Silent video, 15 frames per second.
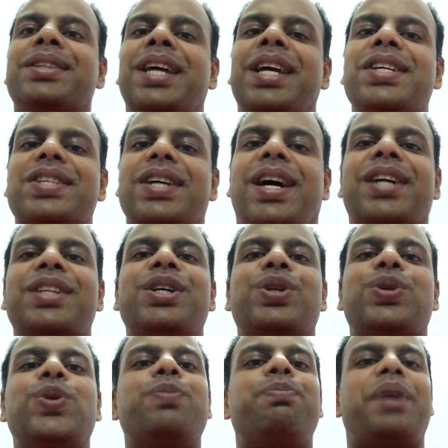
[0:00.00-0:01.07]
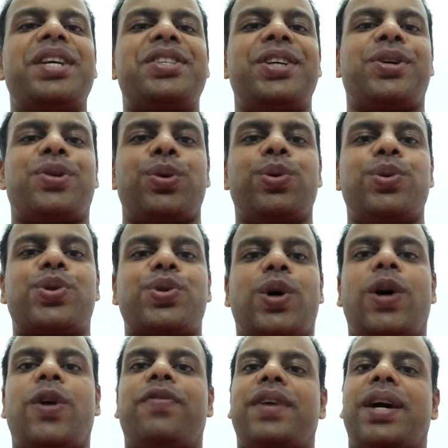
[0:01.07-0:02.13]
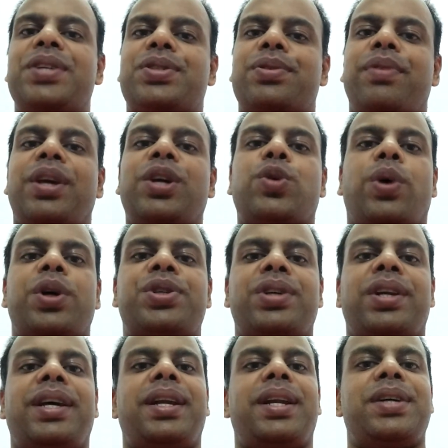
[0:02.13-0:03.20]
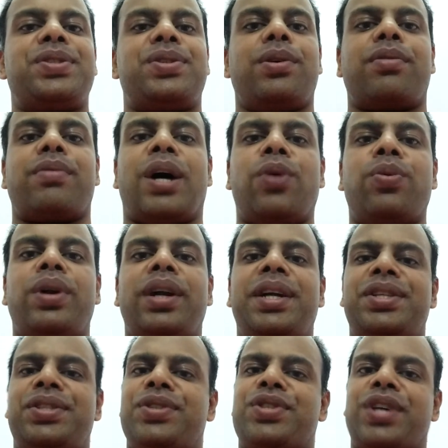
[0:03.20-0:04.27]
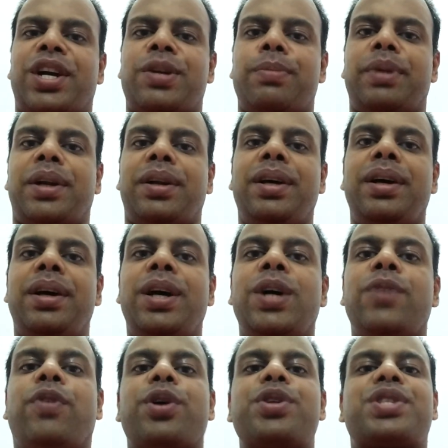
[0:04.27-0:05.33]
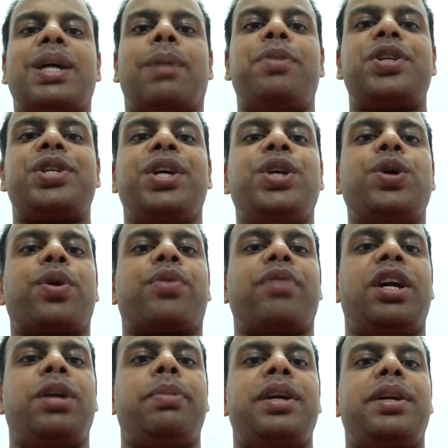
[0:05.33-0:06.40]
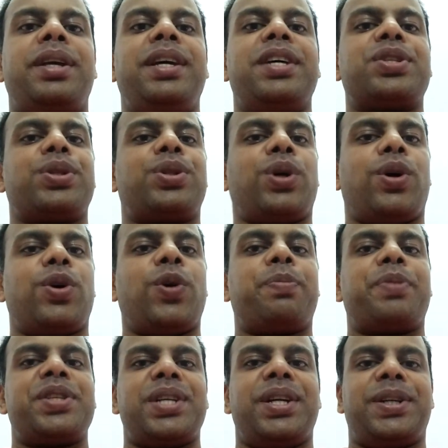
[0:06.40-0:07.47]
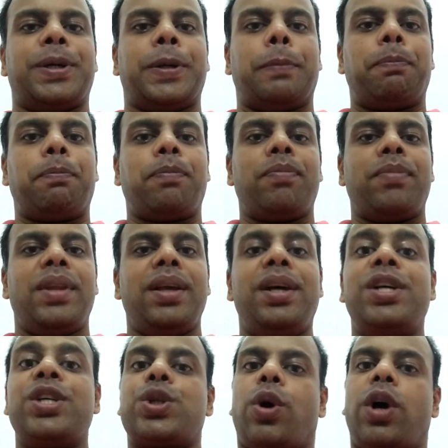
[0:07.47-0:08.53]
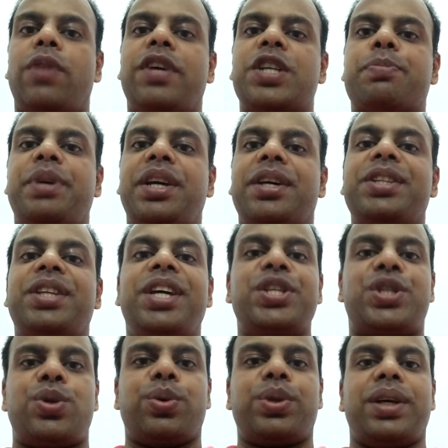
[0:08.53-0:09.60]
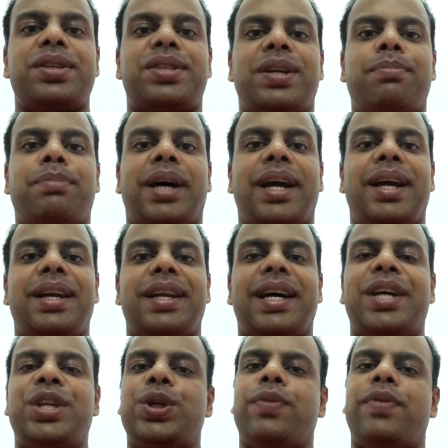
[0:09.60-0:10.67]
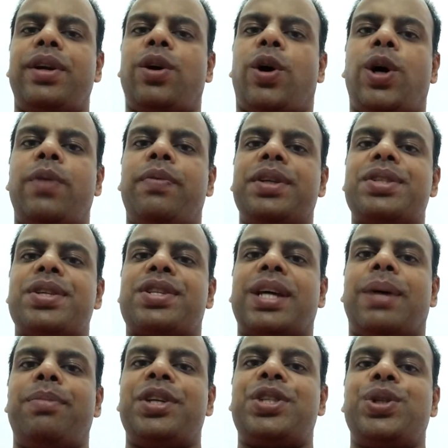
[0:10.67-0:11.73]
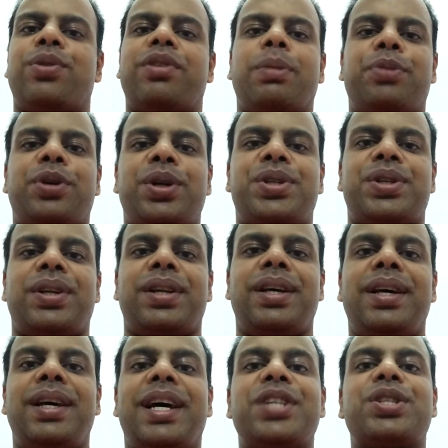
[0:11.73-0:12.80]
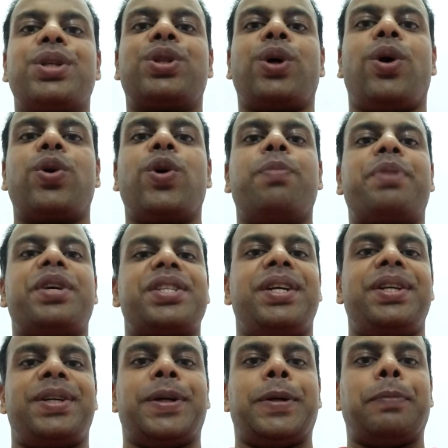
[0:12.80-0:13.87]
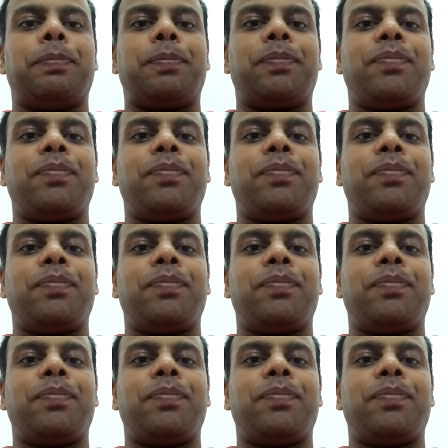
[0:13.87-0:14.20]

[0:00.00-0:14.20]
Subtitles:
These are the two basic rules of answering question and answer round, ladies and gentlemen, for establishing your credibility as a thorough presenter. So always bear these two things in mind, and you will always establish your reputation as a thorough presenter.